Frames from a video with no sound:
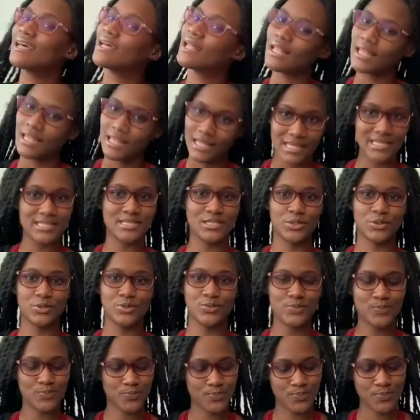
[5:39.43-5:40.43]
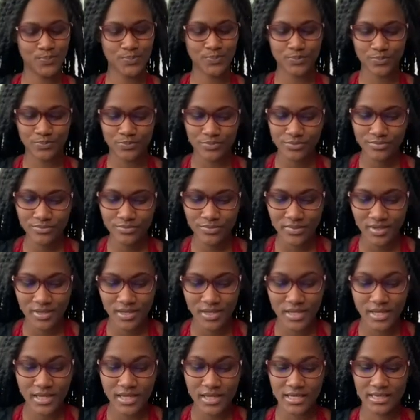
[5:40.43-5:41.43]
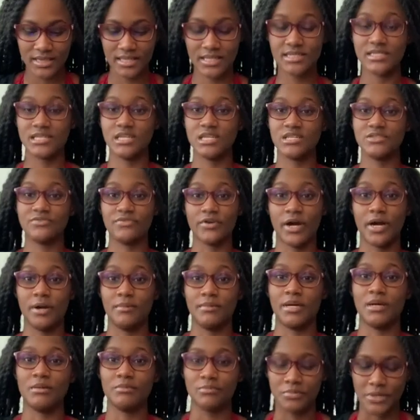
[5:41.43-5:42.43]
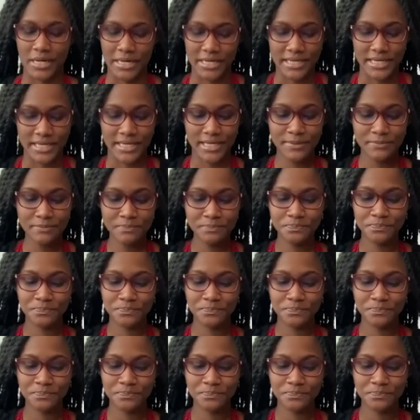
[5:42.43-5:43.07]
Let's go. This is from Brecken.